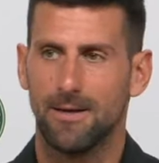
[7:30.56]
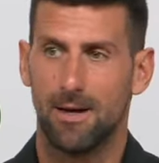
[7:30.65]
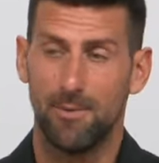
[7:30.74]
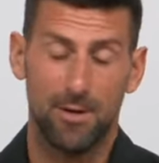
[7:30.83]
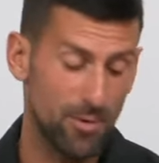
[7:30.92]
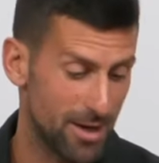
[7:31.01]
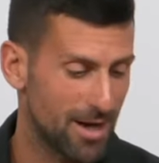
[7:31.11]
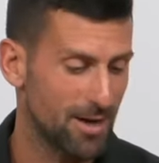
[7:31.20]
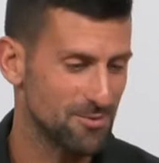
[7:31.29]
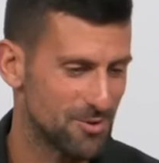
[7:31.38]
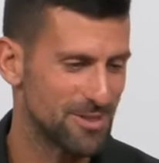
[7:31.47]
I mean, when it
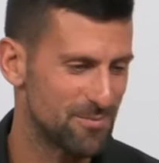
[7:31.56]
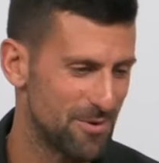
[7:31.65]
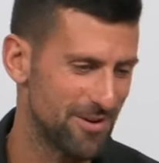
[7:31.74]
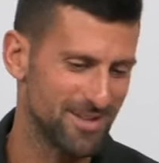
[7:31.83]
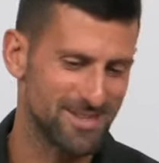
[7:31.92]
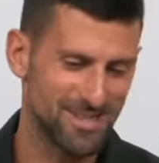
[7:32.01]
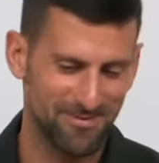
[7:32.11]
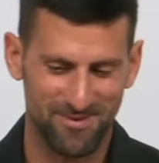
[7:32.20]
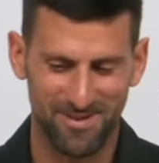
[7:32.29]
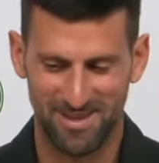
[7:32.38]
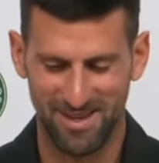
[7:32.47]
comes to experience,
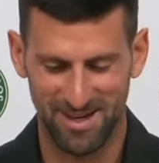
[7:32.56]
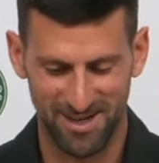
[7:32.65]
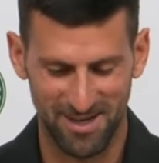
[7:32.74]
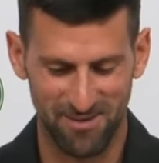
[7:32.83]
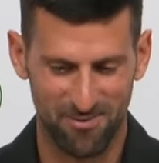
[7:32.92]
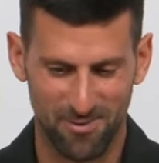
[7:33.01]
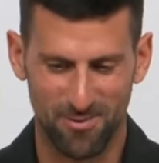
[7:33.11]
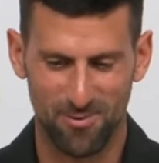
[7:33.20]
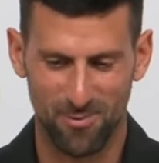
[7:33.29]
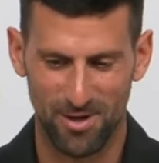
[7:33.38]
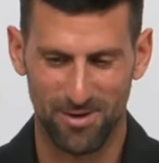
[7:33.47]
I think I have
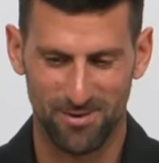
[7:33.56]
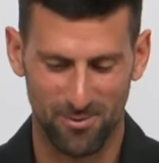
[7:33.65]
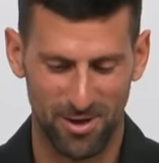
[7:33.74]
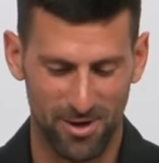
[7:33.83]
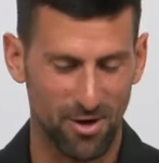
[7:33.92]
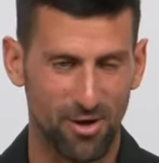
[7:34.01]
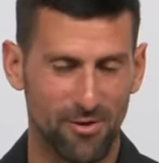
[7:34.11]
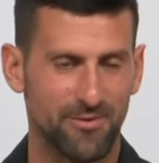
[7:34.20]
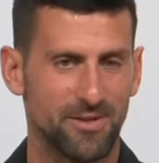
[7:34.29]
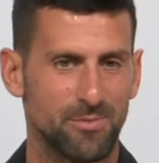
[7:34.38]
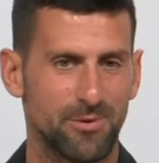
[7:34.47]
quite a lot
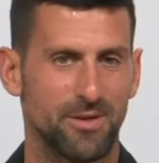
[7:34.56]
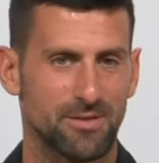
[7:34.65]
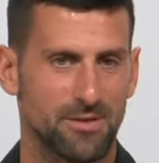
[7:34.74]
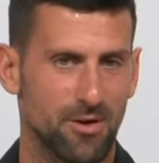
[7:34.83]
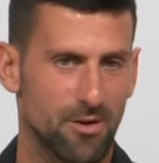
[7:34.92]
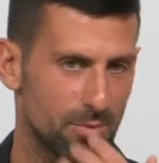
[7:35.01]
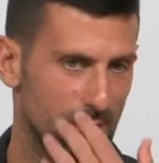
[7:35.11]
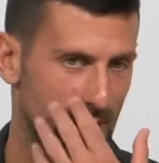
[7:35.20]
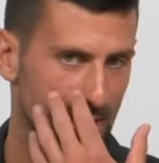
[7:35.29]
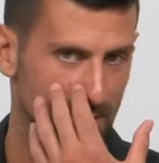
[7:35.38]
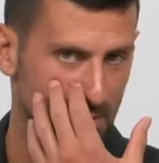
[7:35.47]
of experience, you know. I'm
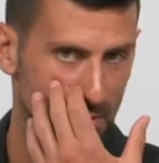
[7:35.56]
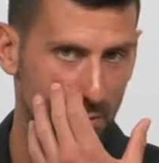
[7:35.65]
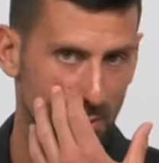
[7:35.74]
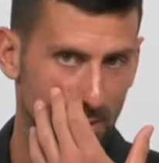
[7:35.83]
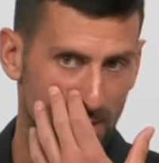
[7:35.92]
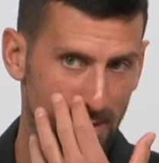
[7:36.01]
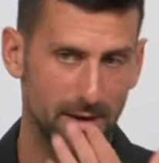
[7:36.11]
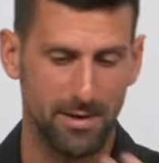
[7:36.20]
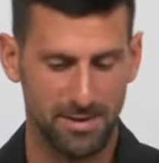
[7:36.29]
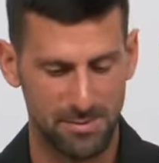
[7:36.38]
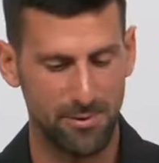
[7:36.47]
playing on the tour and
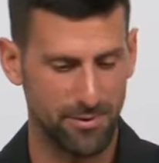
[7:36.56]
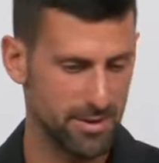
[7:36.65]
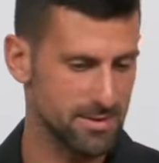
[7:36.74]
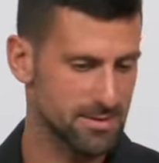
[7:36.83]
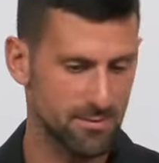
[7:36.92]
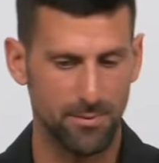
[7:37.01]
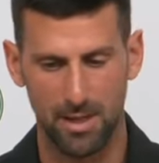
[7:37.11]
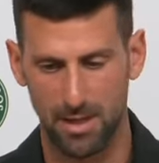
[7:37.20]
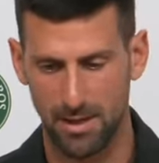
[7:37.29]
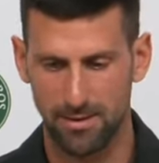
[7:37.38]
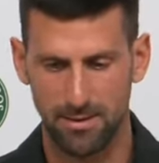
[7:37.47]
experienced
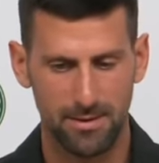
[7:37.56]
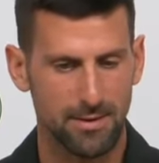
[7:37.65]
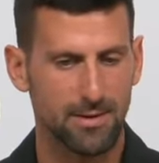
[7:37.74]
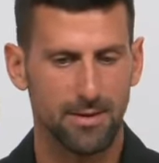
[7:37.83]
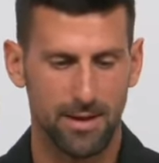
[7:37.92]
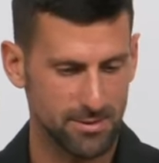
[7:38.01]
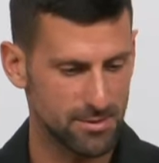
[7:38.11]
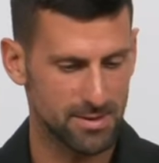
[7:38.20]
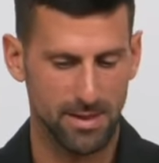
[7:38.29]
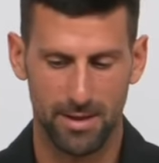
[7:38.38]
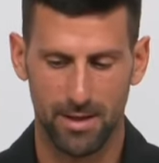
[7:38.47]
really, as you
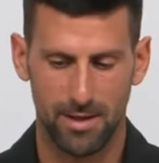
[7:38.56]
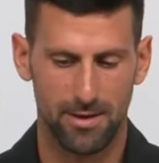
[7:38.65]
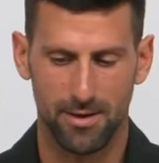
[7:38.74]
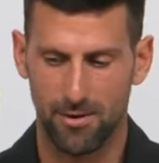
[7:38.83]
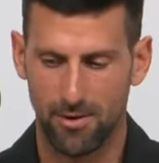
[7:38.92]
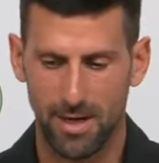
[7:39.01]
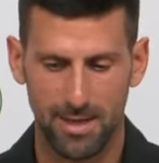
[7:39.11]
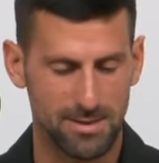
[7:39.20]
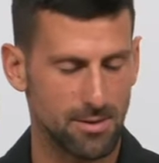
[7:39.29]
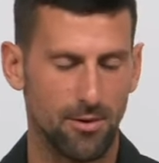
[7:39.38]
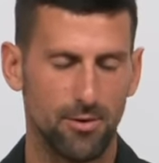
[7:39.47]
said, you know,
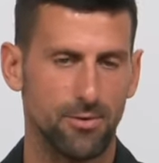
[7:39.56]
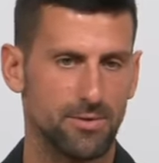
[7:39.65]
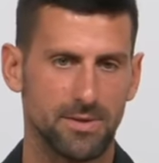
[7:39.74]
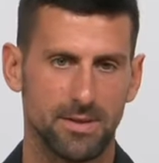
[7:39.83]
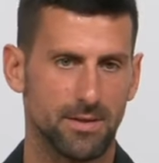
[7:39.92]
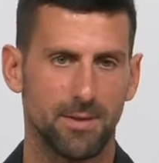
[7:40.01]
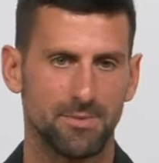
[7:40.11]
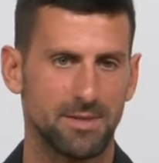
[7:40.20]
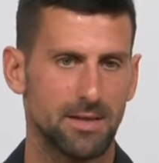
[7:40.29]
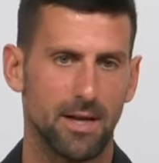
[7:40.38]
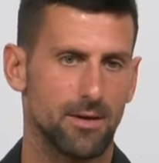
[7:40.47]
highs and lows and
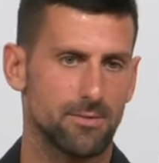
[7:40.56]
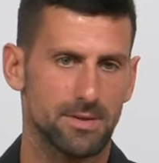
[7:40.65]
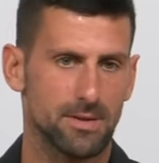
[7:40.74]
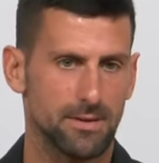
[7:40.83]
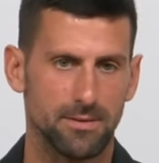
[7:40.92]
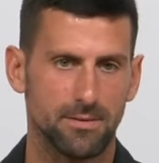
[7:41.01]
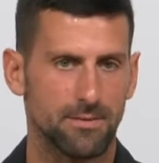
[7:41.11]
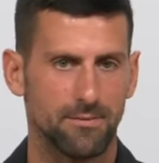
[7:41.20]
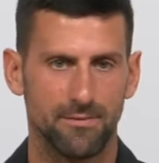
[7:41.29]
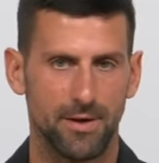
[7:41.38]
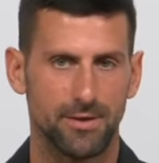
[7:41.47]
ups and downs and
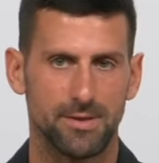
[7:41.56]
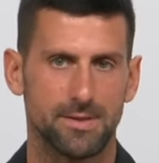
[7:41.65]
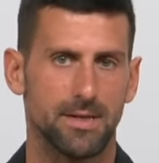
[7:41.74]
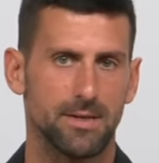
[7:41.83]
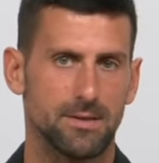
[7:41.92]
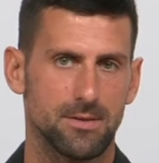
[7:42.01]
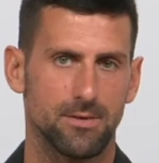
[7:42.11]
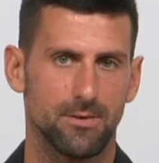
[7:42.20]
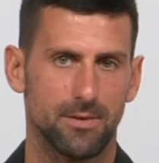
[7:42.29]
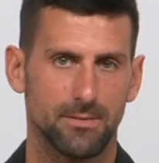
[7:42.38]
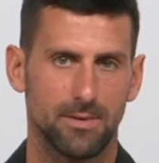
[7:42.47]
various things.
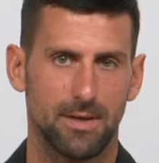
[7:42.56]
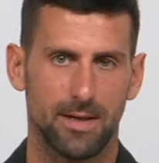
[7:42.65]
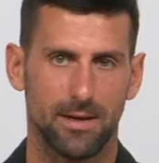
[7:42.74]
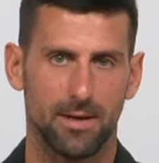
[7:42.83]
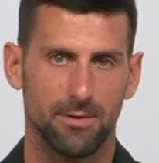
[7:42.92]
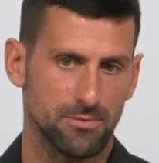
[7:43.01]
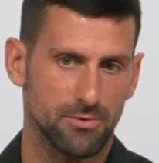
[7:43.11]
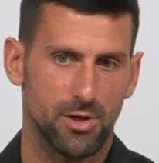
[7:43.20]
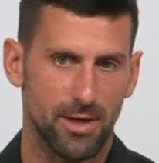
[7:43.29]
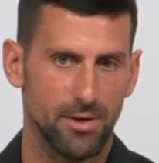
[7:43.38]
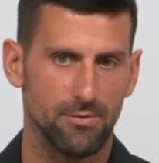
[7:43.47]
So I'll
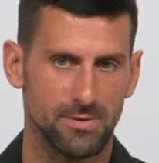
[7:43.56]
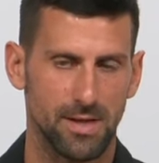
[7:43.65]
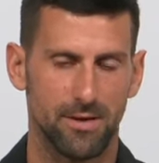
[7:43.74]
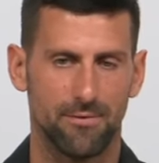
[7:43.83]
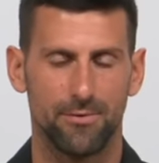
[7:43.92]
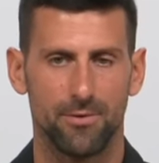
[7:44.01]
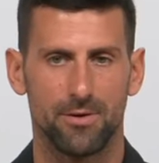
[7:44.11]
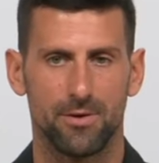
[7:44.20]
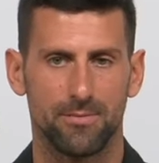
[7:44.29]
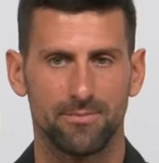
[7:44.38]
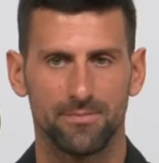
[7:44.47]
try to use that
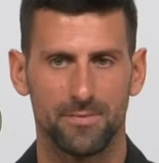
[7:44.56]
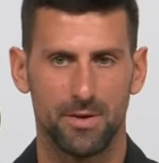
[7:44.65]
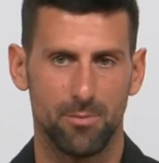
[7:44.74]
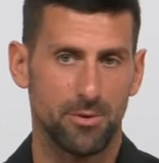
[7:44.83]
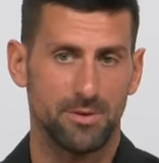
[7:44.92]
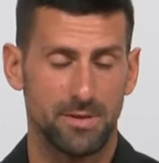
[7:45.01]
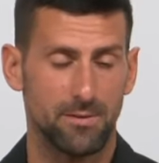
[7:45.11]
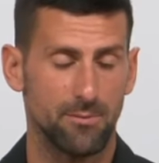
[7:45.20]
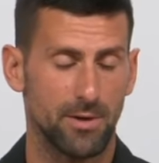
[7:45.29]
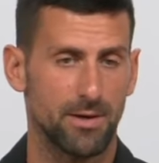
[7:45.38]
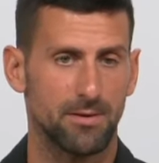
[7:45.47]
for in a positive
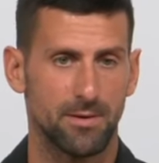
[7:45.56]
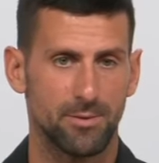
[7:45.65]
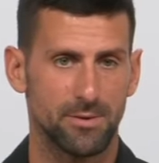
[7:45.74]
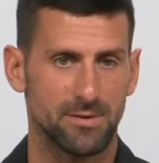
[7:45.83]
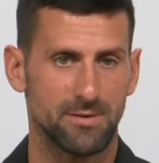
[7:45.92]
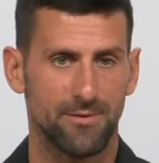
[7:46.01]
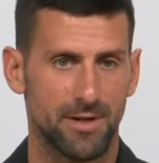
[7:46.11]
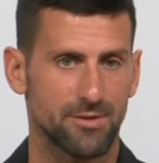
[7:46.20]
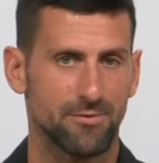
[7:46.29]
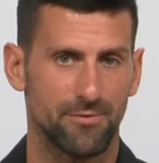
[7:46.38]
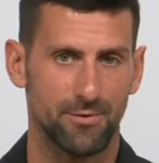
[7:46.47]
way, in a positive
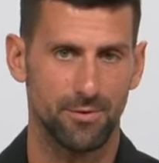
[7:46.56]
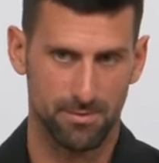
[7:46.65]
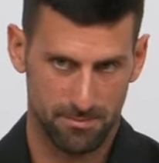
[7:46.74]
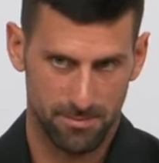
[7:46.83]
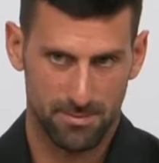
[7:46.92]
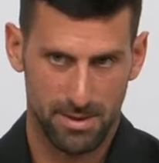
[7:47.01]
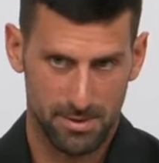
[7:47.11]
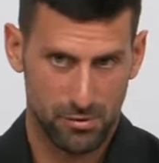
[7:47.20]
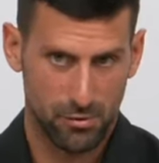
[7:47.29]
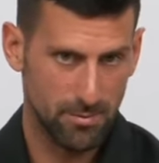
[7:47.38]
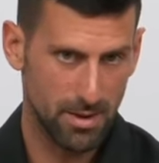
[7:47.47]
fashion for this
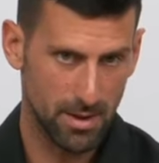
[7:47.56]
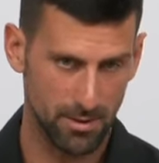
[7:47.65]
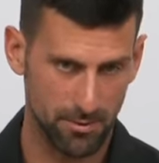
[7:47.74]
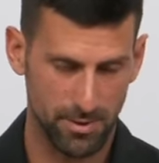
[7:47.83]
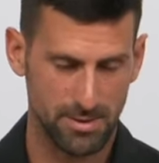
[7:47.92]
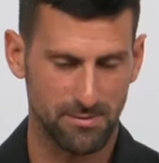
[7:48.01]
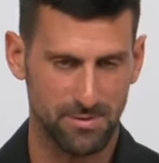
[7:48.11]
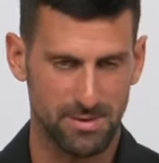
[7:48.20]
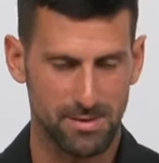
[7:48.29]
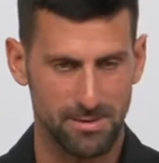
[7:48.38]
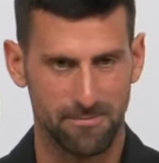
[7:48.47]
tournament and the rest of the
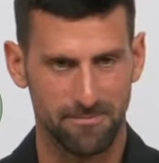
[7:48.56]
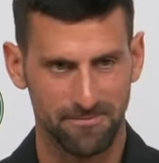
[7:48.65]
season.